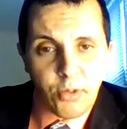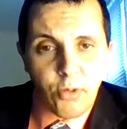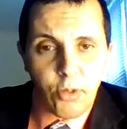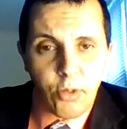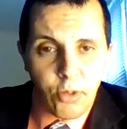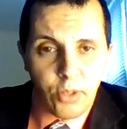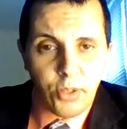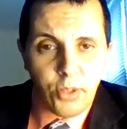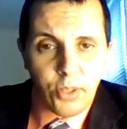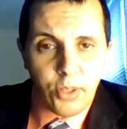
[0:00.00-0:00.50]
to
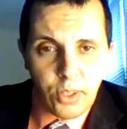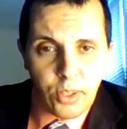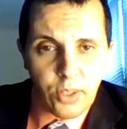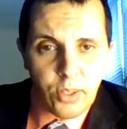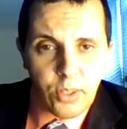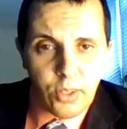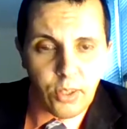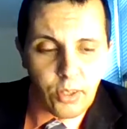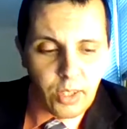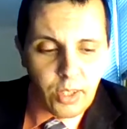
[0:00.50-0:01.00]
host
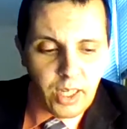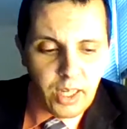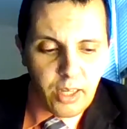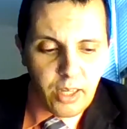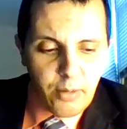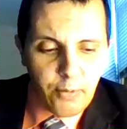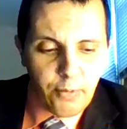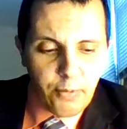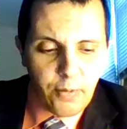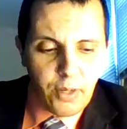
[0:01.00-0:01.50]
the
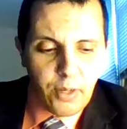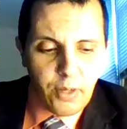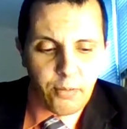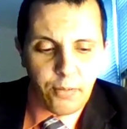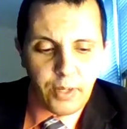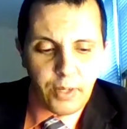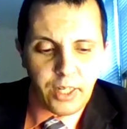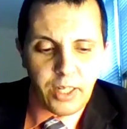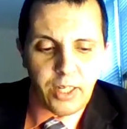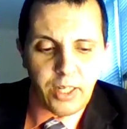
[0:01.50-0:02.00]
CAF
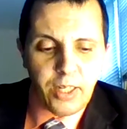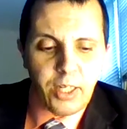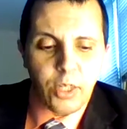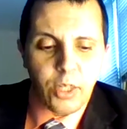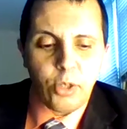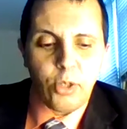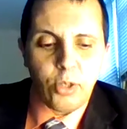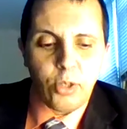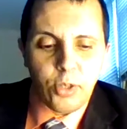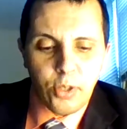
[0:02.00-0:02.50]
African
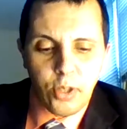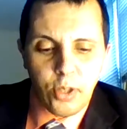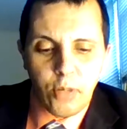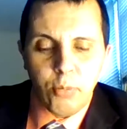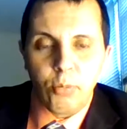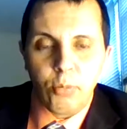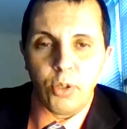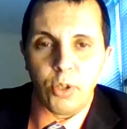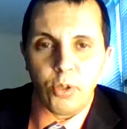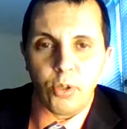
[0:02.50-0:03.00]
Nations
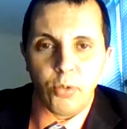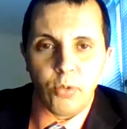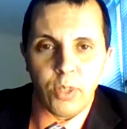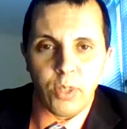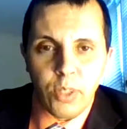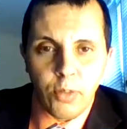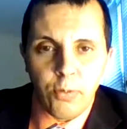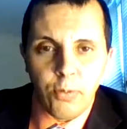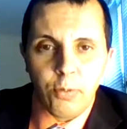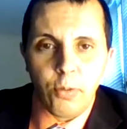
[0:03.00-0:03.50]
Cup with
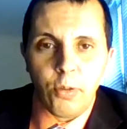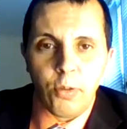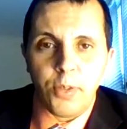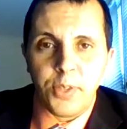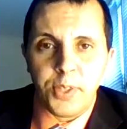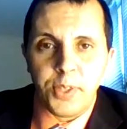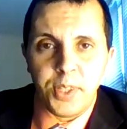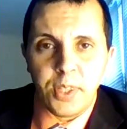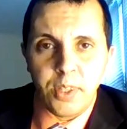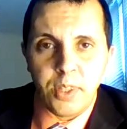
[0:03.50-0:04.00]
24
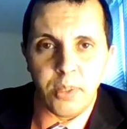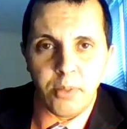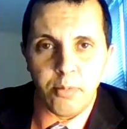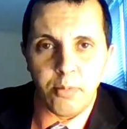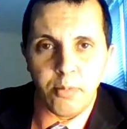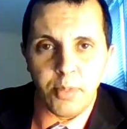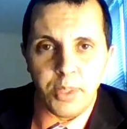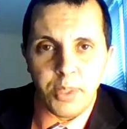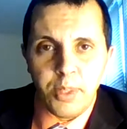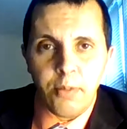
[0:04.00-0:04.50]

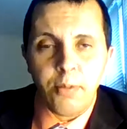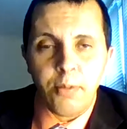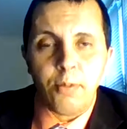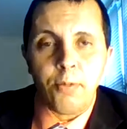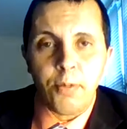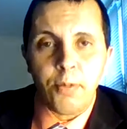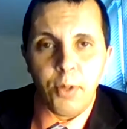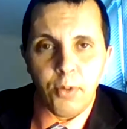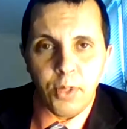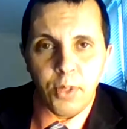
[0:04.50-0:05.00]
teams
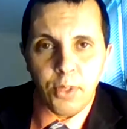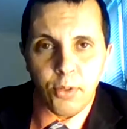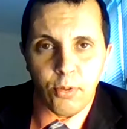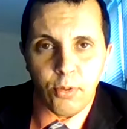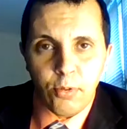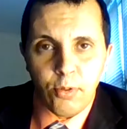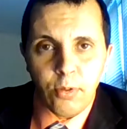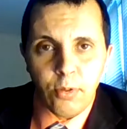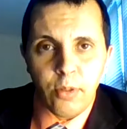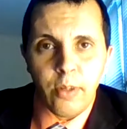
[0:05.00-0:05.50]
very
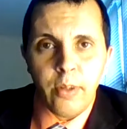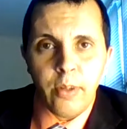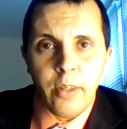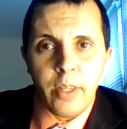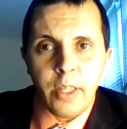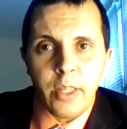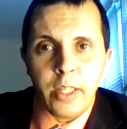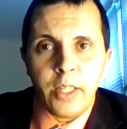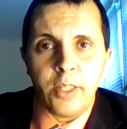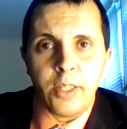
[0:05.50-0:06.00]
soon
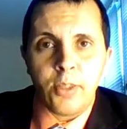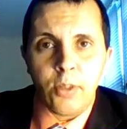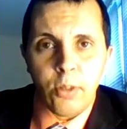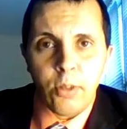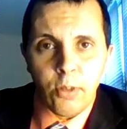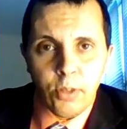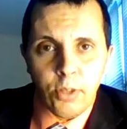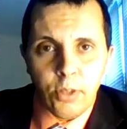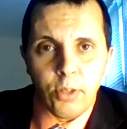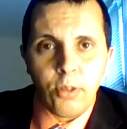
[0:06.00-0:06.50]
is
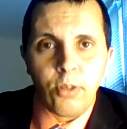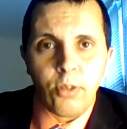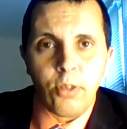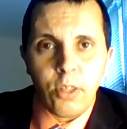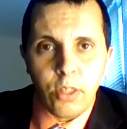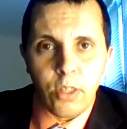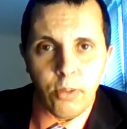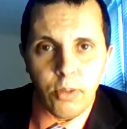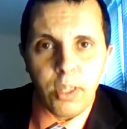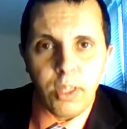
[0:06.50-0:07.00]
also
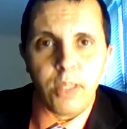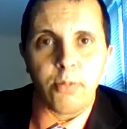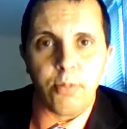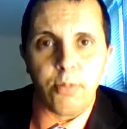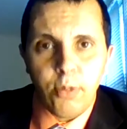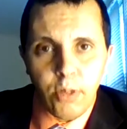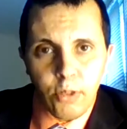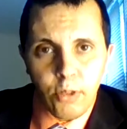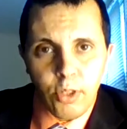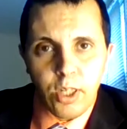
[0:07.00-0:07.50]
a great
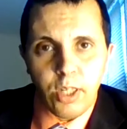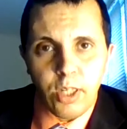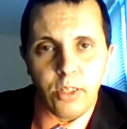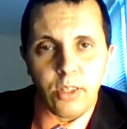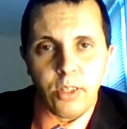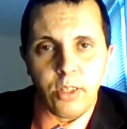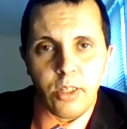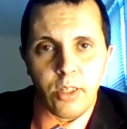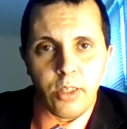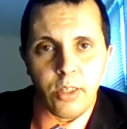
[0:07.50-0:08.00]

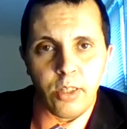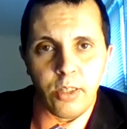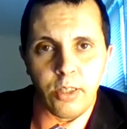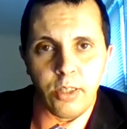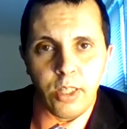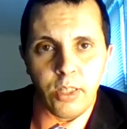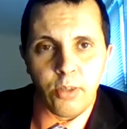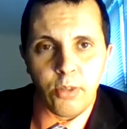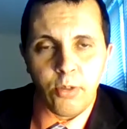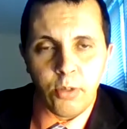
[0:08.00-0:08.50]
project
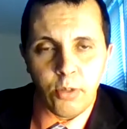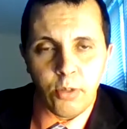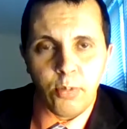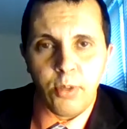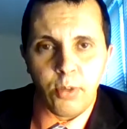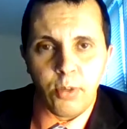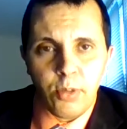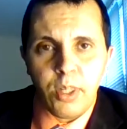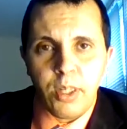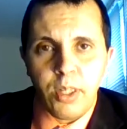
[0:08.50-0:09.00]
that could
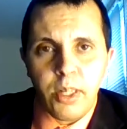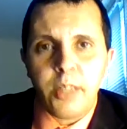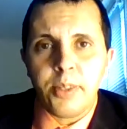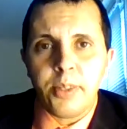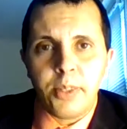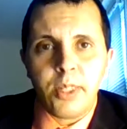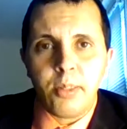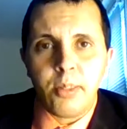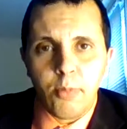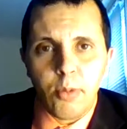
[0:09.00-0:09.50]
be
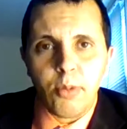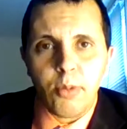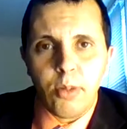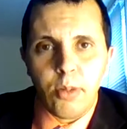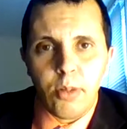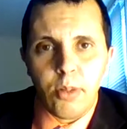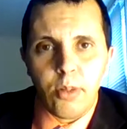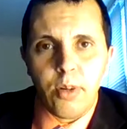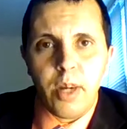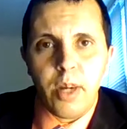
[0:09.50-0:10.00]
realized in
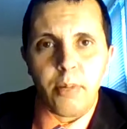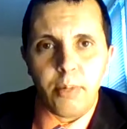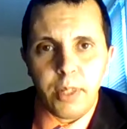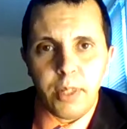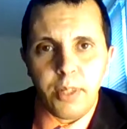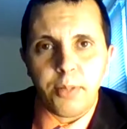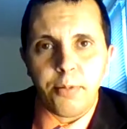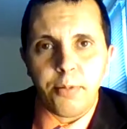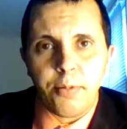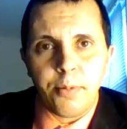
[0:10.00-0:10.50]
Morocco, I
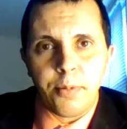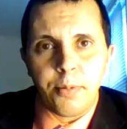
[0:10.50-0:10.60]
believe.